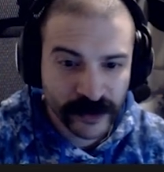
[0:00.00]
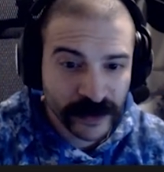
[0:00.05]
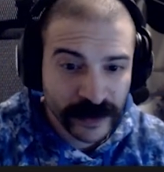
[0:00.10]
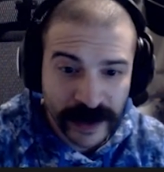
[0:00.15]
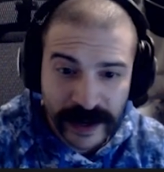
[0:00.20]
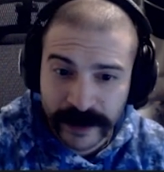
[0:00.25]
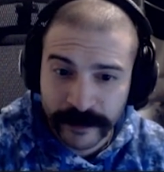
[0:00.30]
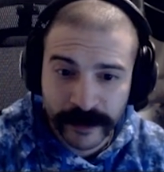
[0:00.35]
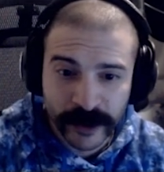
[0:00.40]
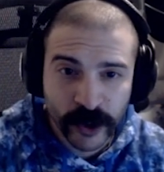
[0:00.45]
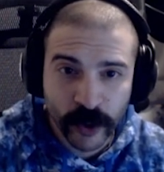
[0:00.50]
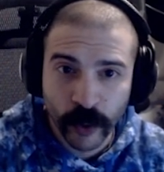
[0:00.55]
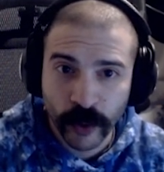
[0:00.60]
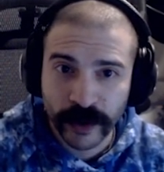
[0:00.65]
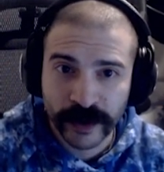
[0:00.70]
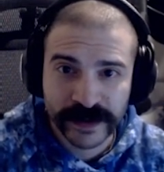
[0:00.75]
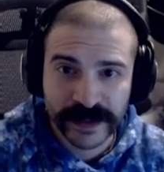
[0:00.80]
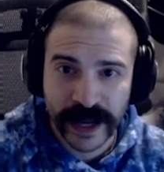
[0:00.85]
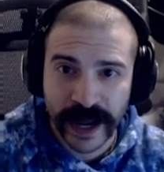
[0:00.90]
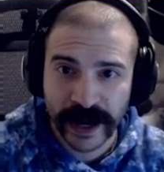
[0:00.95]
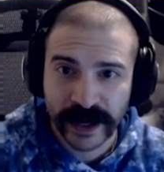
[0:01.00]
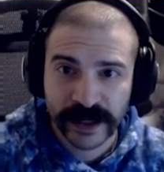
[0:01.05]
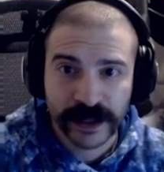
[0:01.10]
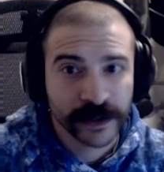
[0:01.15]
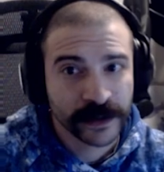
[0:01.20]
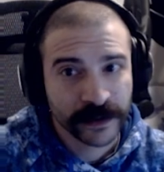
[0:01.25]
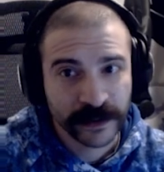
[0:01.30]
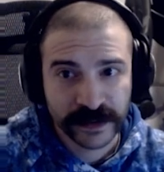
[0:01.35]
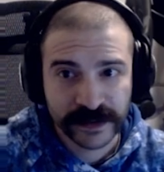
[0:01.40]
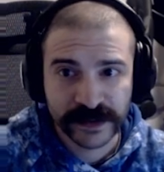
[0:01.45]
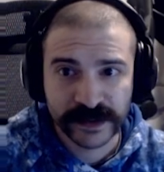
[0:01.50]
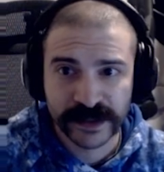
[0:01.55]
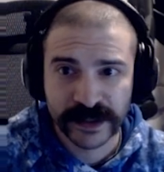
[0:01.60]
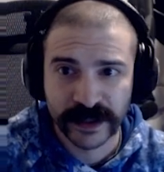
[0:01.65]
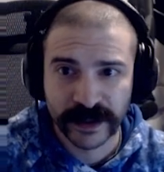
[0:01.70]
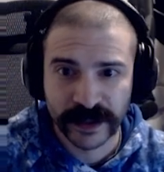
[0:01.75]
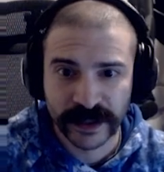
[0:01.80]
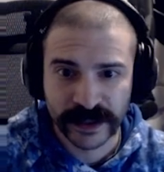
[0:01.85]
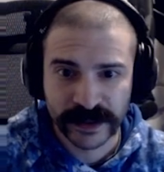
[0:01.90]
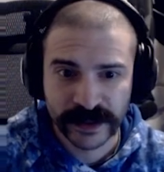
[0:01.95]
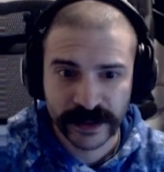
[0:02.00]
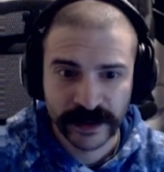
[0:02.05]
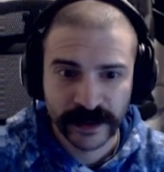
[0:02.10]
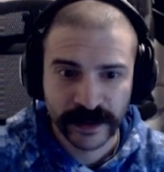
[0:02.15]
Enemy core attack. Let's listen to these.